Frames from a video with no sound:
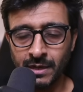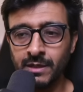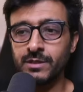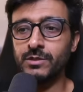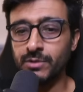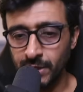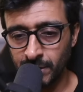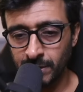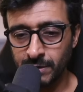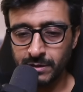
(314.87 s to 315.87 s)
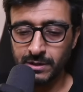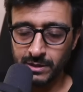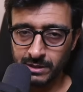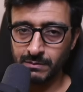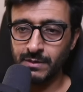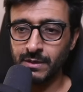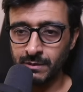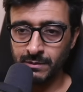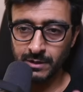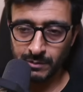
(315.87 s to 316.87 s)
You read, get something,
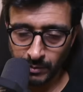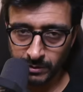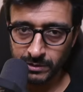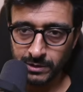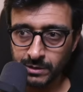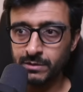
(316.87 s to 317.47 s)
process it.